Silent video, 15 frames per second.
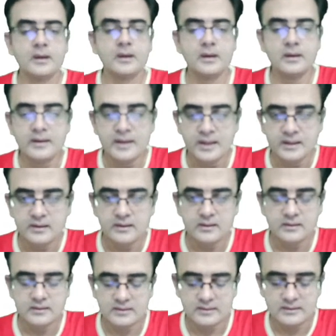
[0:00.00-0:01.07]
NEET
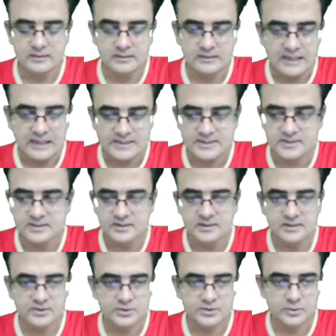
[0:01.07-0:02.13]
last
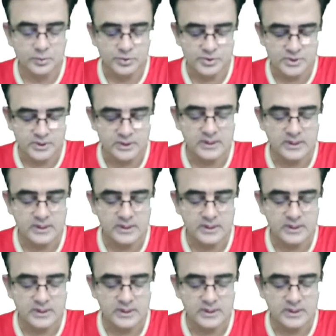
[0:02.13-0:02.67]
year's question,